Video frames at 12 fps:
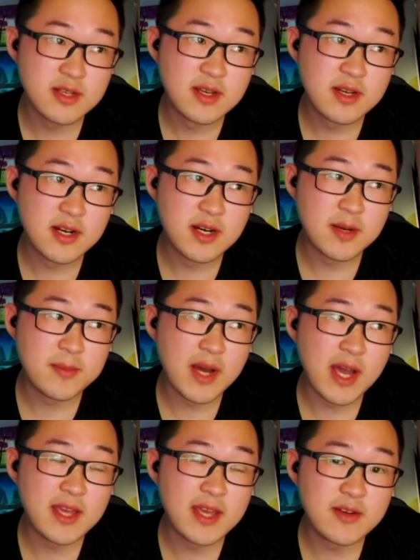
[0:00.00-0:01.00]

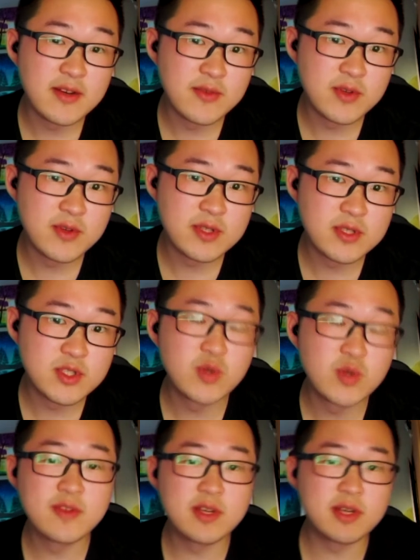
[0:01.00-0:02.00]
I interviewed
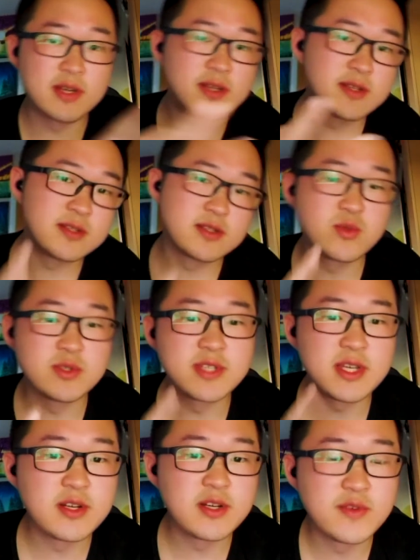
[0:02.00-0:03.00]
2 of the schools I
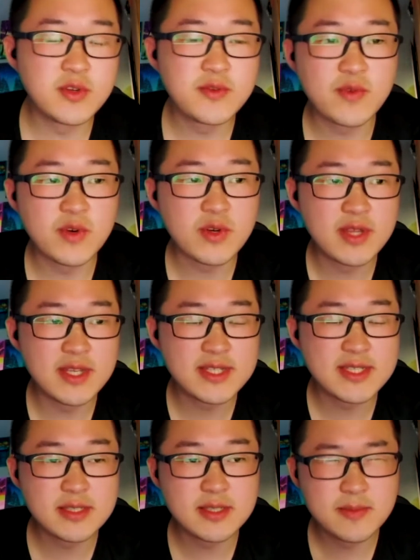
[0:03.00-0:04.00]
interviewed for
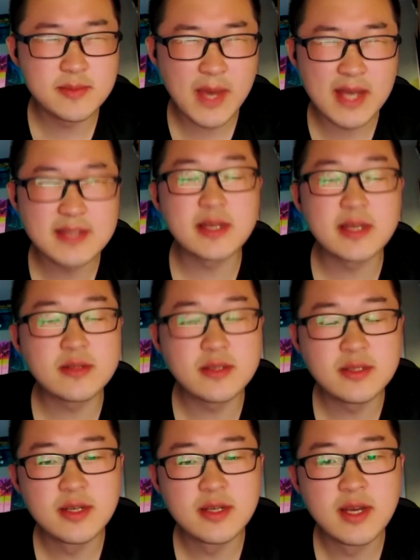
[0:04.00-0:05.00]
this past
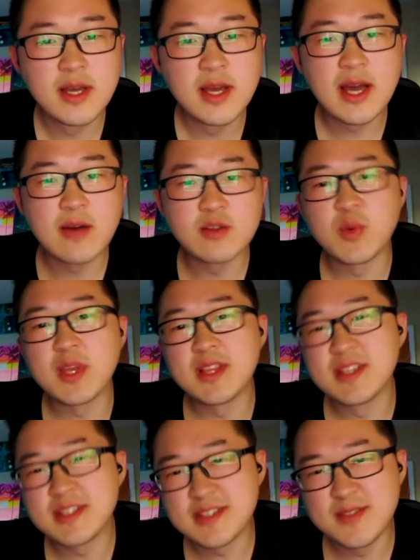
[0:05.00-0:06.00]
cycle. I was
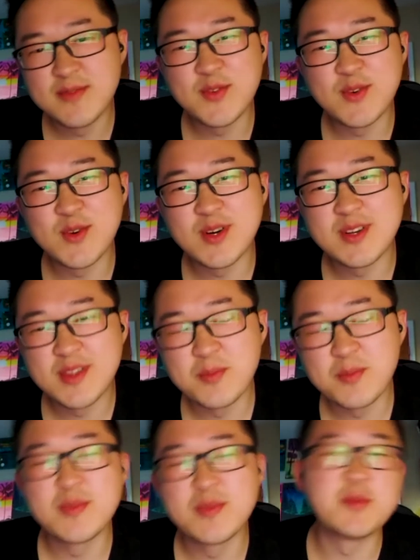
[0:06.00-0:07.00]
waitlisted for
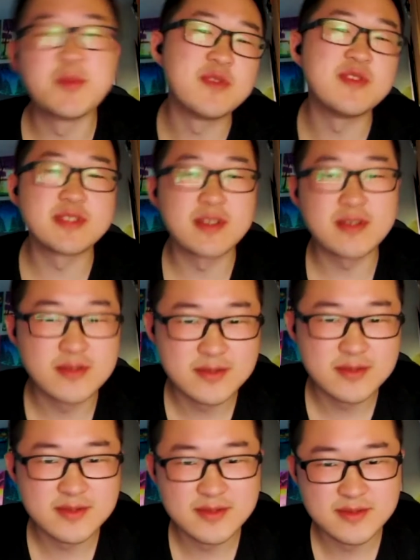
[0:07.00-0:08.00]
the previous cycle,
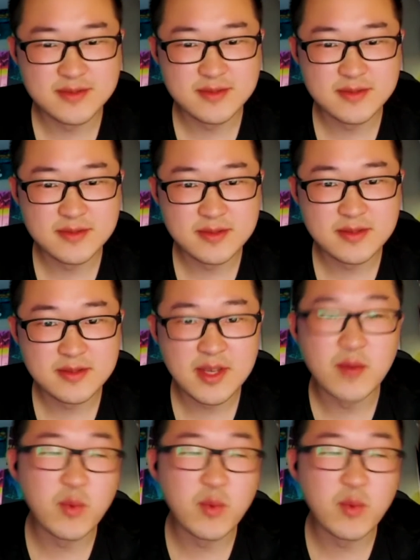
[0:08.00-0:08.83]
and one